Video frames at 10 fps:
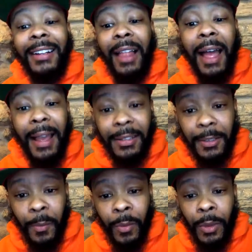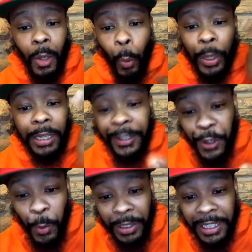class. We link
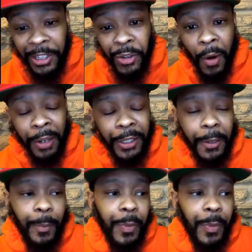you with the instructor.